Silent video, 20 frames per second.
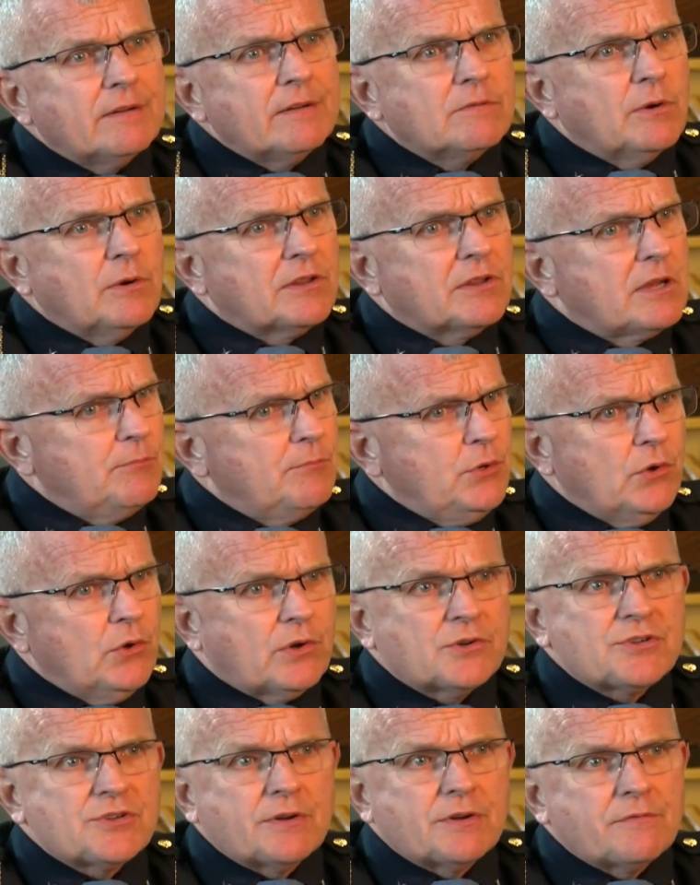Our tech
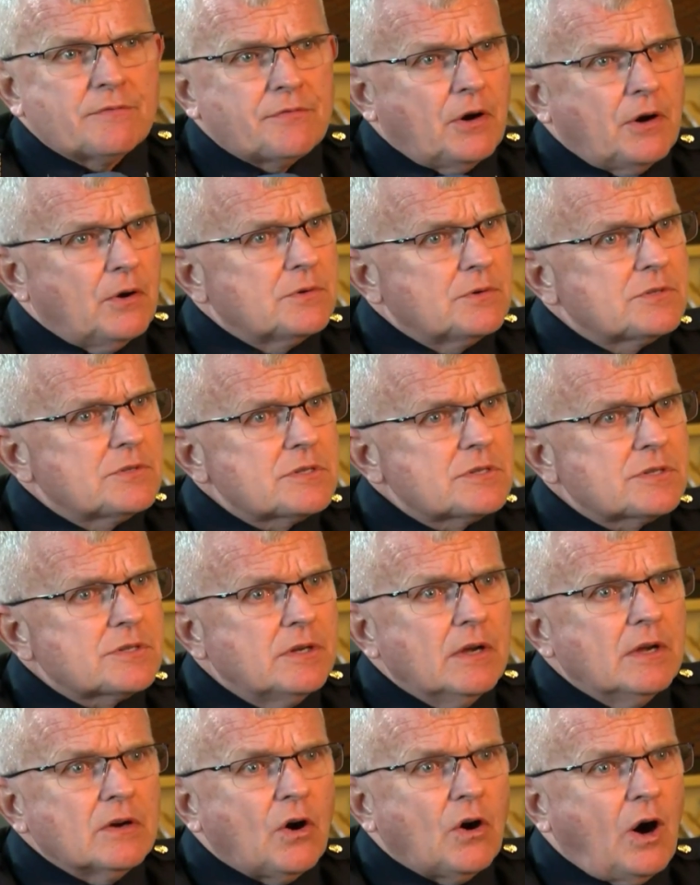unit with
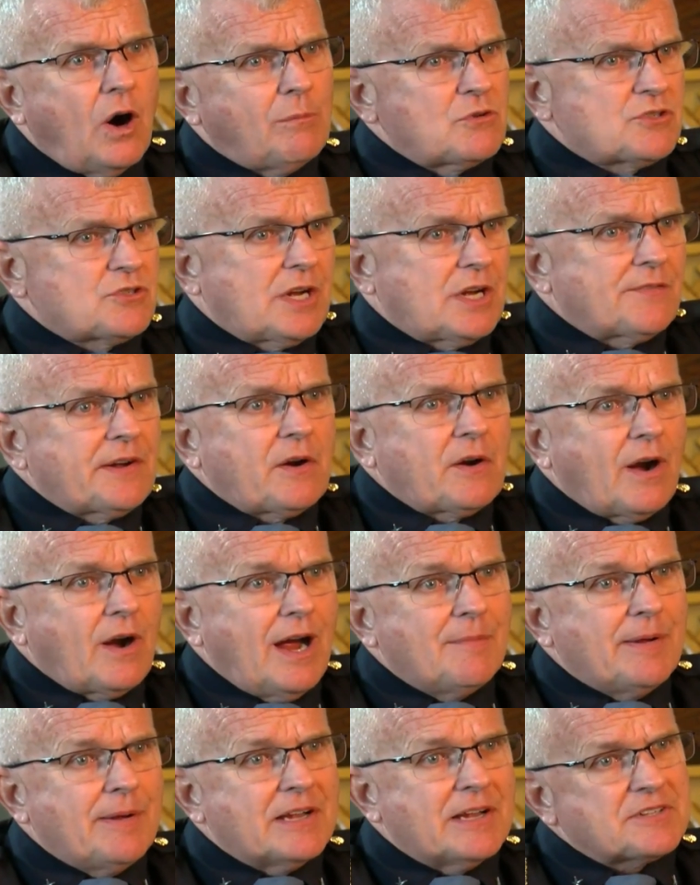computers and phones,
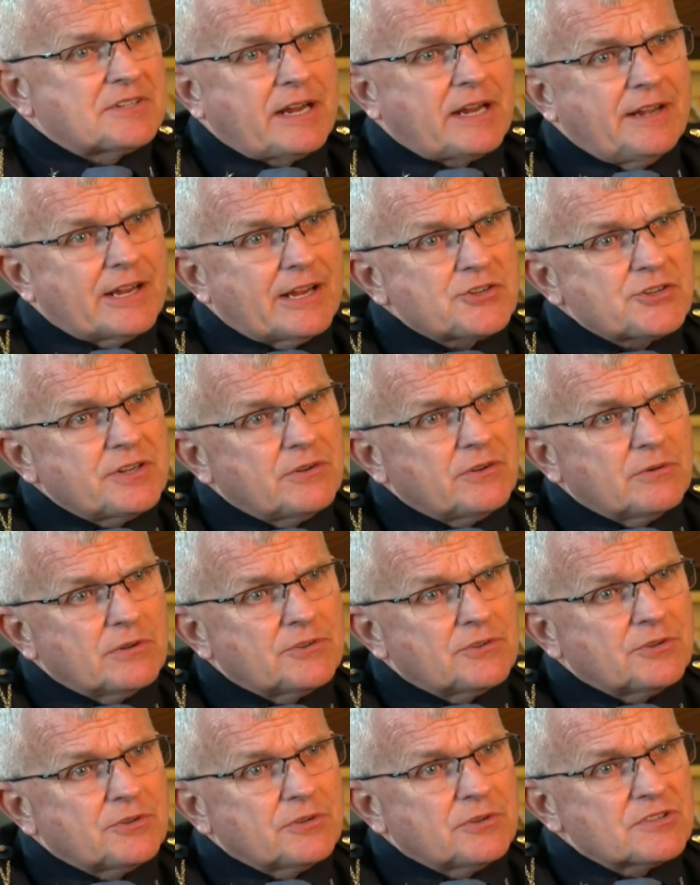almost every crime
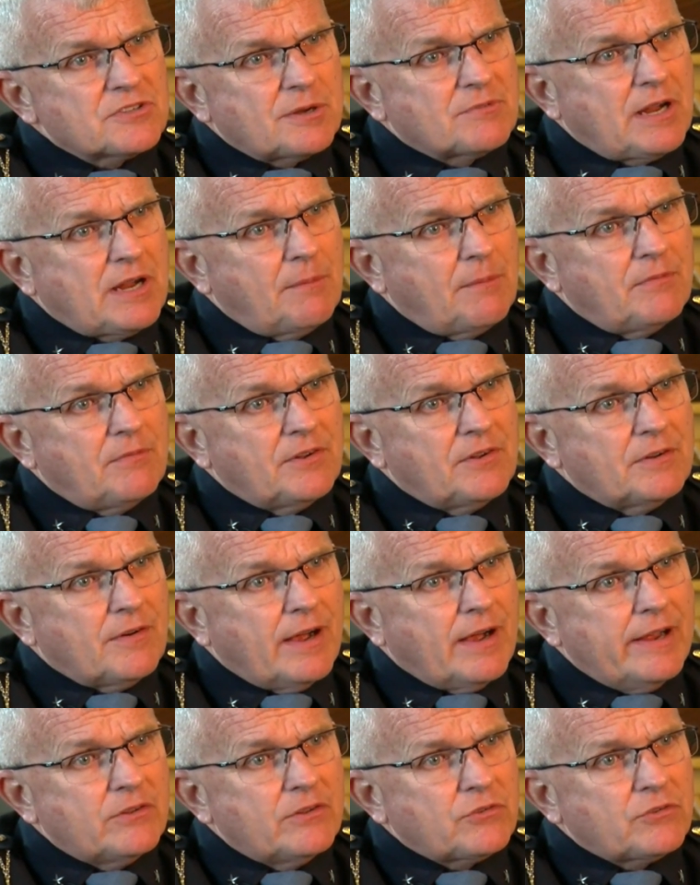has a connection
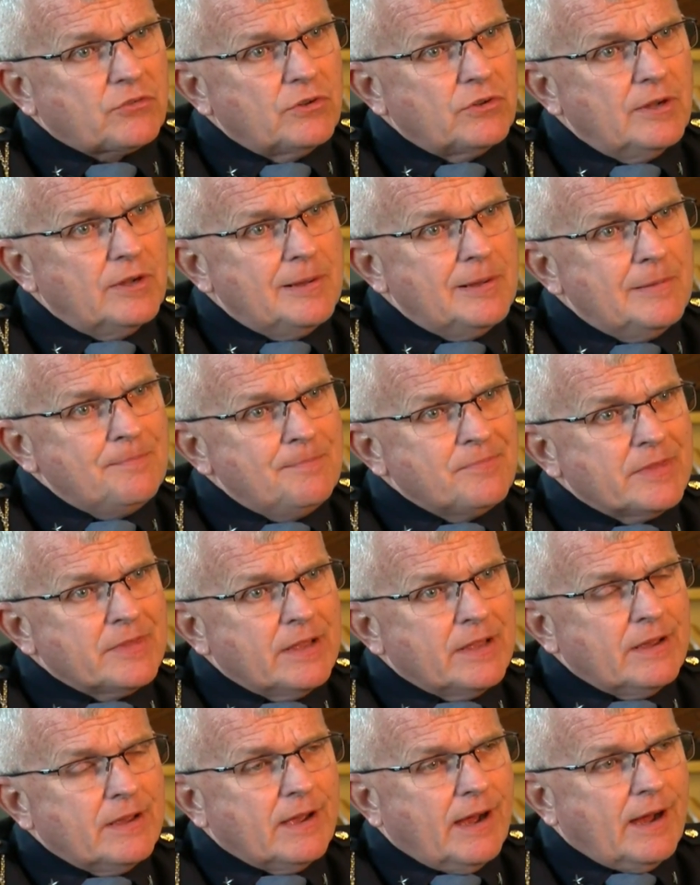to some type of a
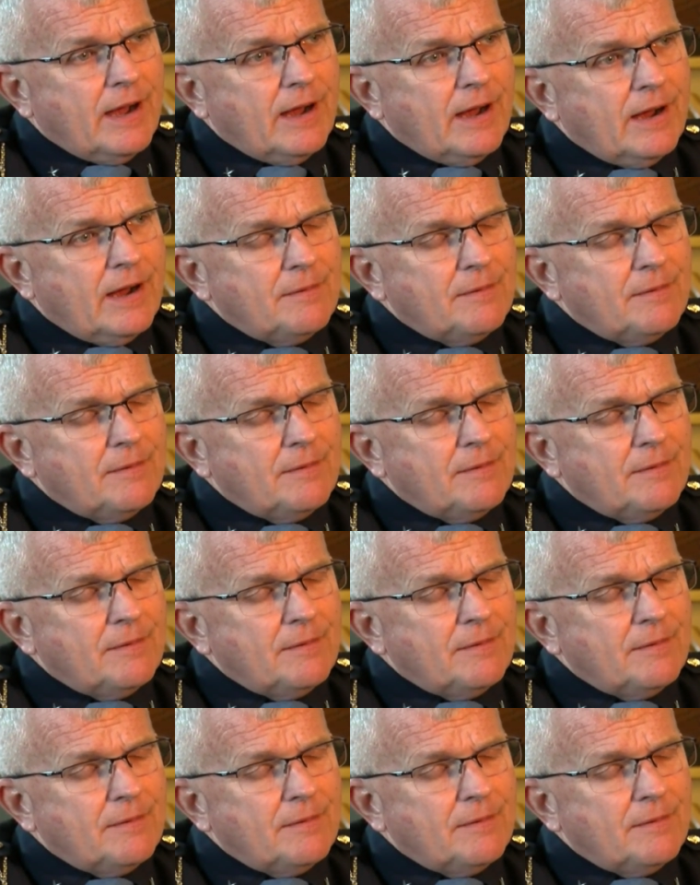device.